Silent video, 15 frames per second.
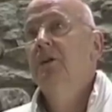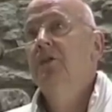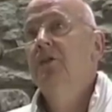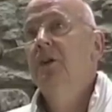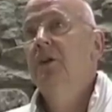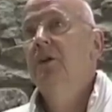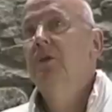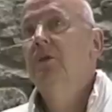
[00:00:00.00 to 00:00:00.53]

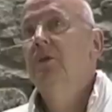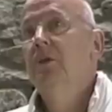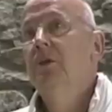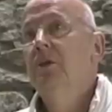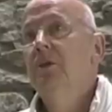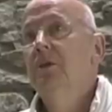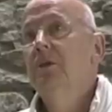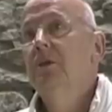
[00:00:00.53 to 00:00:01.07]
So
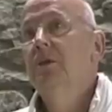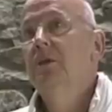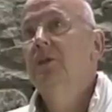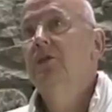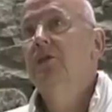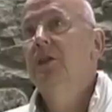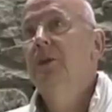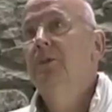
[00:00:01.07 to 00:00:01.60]

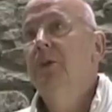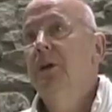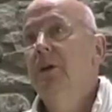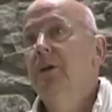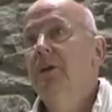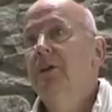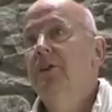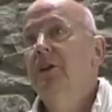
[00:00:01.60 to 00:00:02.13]
the sleep
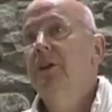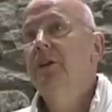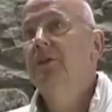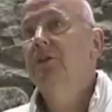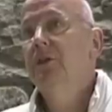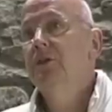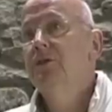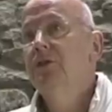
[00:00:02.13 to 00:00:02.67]
here, I think,
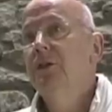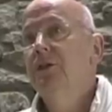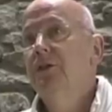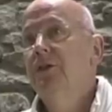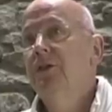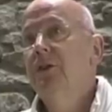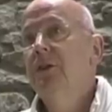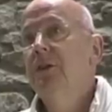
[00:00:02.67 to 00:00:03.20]
is not
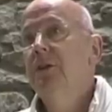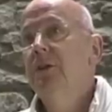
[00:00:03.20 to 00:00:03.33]
just